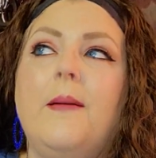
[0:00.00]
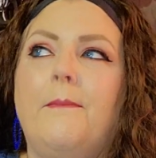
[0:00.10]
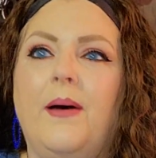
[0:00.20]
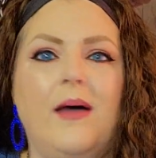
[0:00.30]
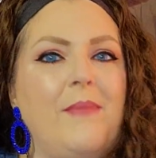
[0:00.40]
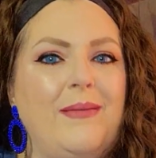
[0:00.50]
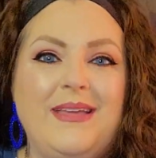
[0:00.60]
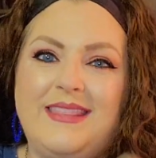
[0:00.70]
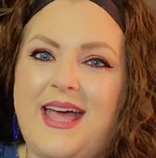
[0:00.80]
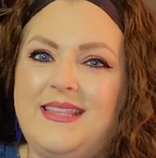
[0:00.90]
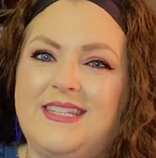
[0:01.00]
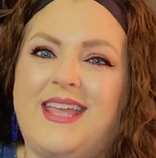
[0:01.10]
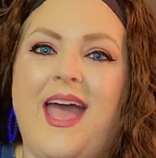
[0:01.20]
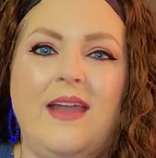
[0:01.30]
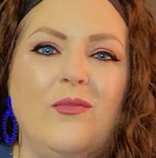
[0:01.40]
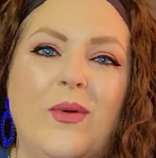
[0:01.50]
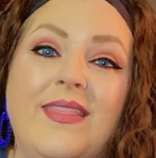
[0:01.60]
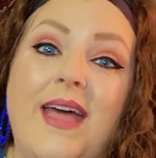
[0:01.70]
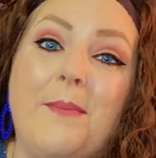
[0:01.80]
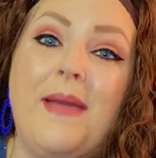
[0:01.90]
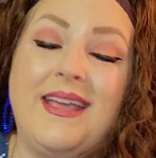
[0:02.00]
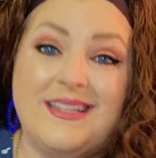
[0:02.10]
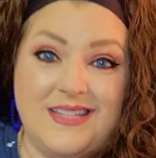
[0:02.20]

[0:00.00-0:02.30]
but maybe that's kind of when they make it